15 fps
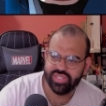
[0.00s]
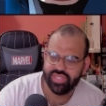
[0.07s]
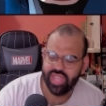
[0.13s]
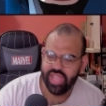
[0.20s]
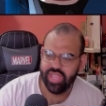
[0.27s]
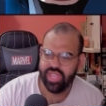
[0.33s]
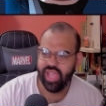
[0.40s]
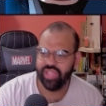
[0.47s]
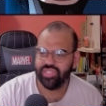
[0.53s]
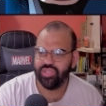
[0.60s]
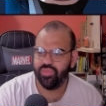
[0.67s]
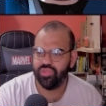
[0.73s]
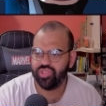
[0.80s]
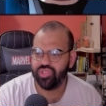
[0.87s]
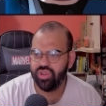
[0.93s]
that he
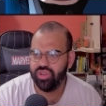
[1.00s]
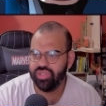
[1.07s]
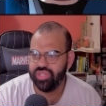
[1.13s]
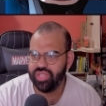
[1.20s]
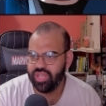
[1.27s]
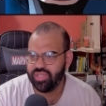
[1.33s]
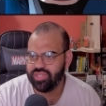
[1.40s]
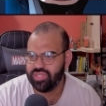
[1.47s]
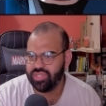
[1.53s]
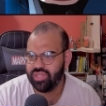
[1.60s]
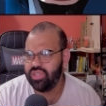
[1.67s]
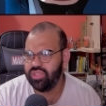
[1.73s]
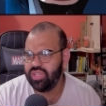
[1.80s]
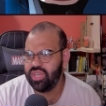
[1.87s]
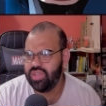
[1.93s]
hasn't returned yet.
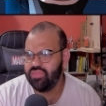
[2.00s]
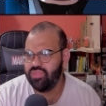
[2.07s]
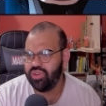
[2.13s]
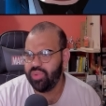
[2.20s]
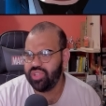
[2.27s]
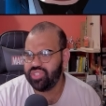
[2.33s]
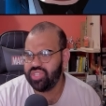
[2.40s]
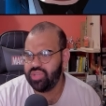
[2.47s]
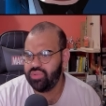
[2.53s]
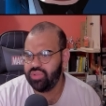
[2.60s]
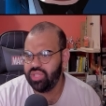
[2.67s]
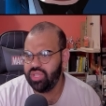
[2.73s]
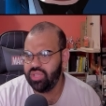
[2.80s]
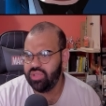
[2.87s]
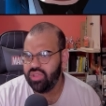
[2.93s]
Did he run away
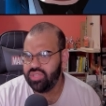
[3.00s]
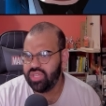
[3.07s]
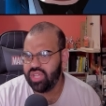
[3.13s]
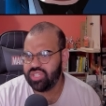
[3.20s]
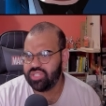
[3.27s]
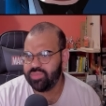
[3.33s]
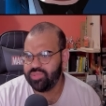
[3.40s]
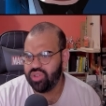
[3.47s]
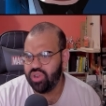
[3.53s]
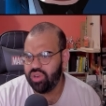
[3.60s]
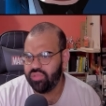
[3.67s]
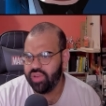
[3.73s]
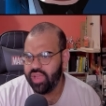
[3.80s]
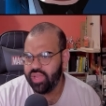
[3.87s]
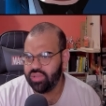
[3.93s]
secretly? Yes, Mister
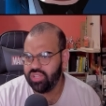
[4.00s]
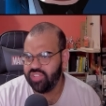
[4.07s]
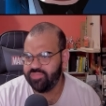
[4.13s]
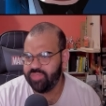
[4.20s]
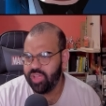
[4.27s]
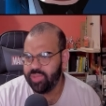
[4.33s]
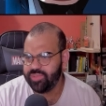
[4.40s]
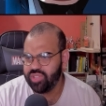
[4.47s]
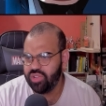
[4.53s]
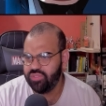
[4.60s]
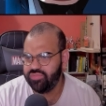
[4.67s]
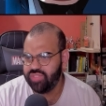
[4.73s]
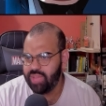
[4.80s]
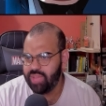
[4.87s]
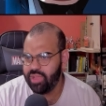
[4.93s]
Horang, left by
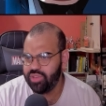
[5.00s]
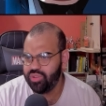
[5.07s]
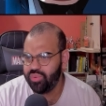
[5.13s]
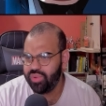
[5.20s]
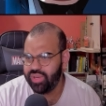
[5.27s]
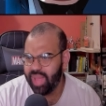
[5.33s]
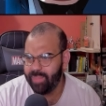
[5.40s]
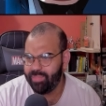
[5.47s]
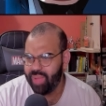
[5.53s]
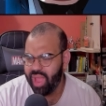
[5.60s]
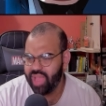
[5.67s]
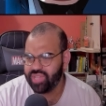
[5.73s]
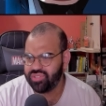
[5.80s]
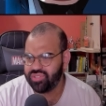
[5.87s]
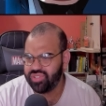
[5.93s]
himself. Damn, I knew it. That
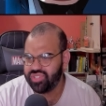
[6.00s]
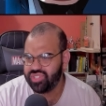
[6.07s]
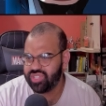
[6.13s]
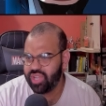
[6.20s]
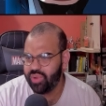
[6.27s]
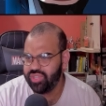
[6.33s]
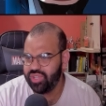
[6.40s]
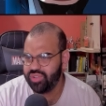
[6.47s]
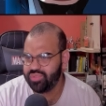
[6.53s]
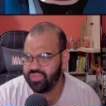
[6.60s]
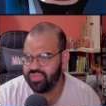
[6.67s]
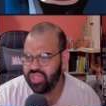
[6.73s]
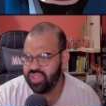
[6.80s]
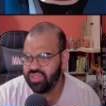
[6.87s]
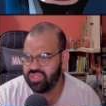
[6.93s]
bastard. This is how he deals
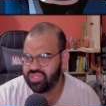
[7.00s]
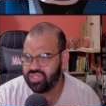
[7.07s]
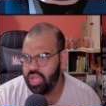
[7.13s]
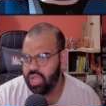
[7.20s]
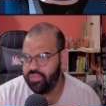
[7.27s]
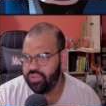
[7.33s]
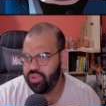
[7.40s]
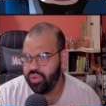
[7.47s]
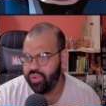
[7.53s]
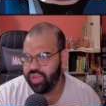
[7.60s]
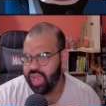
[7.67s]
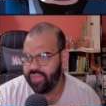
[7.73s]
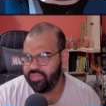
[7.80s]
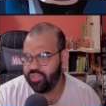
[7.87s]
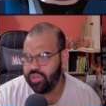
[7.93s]
with things. If you're
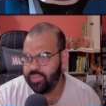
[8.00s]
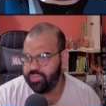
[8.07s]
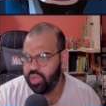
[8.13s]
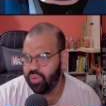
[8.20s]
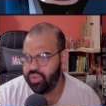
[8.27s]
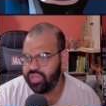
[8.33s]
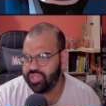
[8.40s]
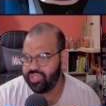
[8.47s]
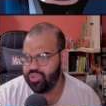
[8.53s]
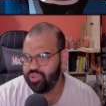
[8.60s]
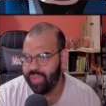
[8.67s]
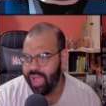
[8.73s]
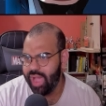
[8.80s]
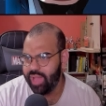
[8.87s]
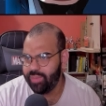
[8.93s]
going after him, don't. It's
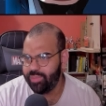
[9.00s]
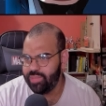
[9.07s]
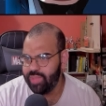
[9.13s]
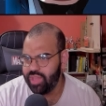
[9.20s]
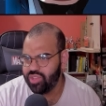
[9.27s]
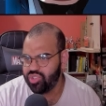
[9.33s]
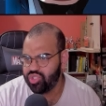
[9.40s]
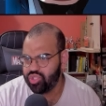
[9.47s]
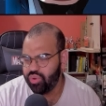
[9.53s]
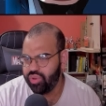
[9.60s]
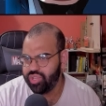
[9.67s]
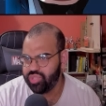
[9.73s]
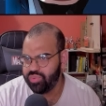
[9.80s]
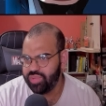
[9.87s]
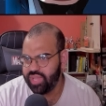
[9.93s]
too bad, but he made his
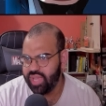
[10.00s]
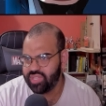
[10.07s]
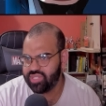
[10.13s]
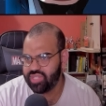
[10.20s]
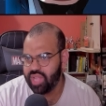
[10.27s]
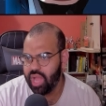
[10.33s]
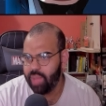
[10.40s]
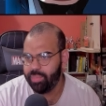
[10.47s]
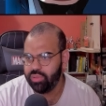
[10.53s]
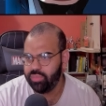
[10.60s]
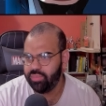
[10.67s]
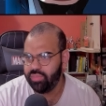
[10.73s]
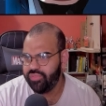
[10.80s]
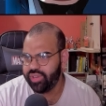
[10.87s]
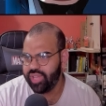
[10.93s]
choice. We can't stop
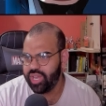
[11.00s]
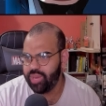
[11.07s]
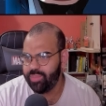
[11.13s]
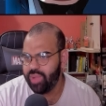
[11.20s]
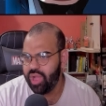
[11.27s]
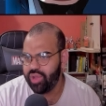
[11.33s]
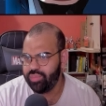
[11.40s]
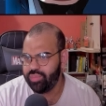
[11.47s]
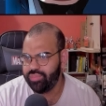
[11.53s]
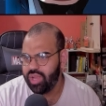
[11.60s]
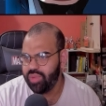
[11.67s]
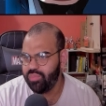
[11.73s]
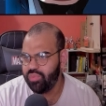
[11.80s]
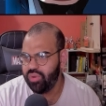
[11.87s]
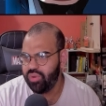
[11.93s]
him. Forget about him.
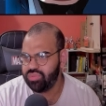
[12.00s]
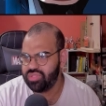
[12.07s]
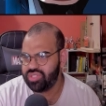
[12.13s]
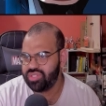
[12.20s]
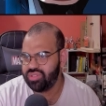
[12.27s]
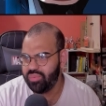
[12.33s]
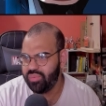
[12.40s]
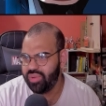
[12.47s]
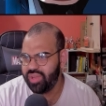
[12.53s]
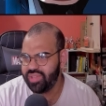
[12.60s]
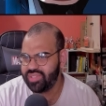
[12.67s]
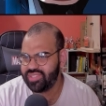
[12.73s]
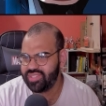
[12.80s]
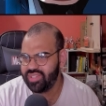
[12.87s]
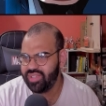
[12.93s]
I won't. What?